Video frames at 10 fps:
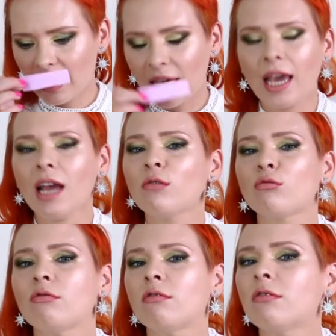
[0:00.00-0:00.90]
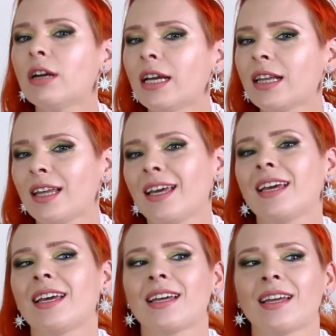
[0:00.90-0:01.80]
Can't
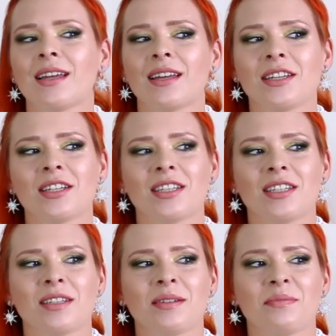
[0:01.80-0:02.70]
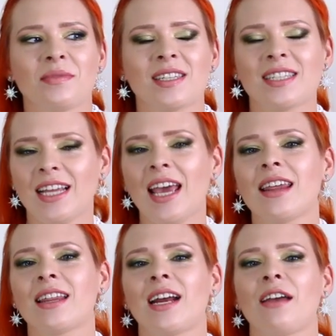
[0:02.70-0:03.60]
really
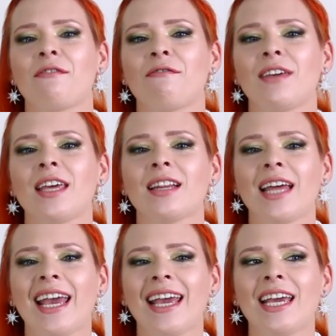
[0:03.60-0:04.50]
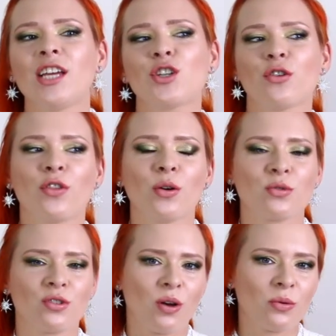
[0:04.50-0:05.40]
say that I feel each of
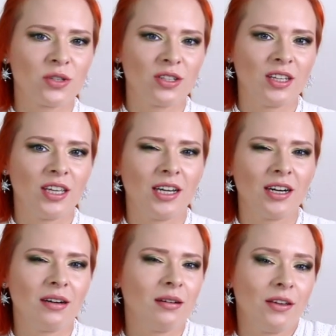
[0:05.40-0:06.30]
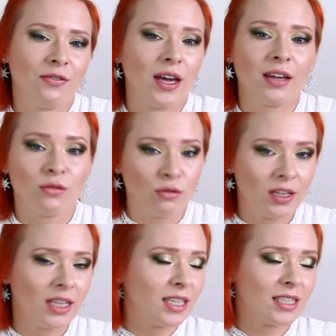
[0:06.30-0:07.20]
those notes in here. If I
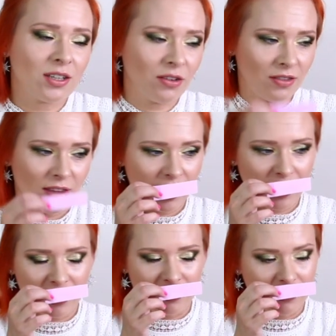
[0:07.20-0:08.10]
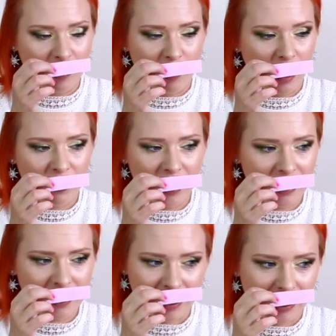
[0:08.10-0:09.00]
really start thinking about
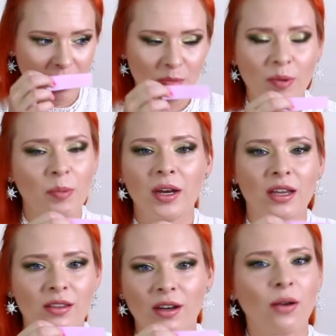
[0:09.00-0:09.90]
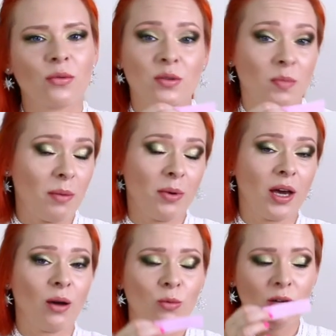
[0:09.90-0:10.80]
it and keep repeating the notes,
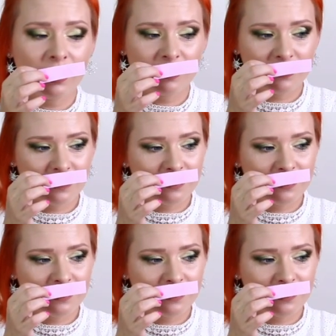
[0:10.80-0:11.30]
maybe I will.